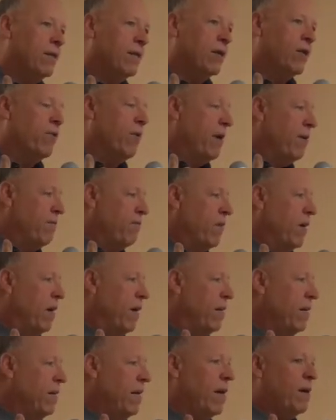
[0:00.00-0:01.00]

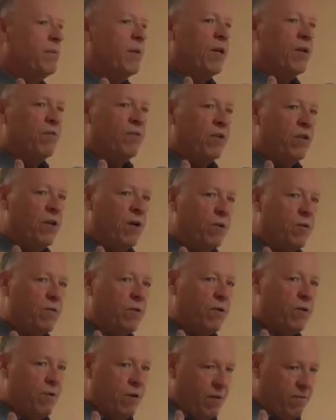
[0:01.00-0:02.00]
Grapevine, how many of you know
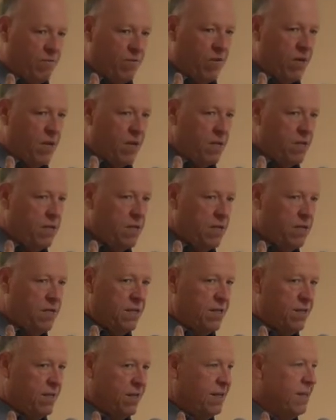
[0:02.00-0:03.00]
the Grapevine?
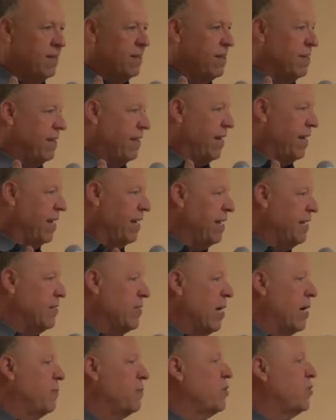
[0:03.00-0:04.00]
And
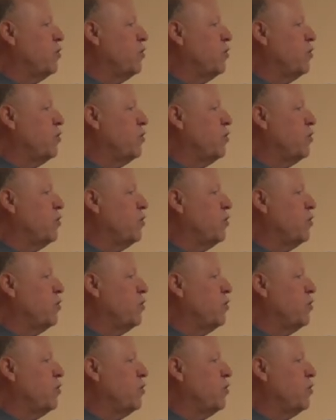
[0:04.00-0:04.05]
as I was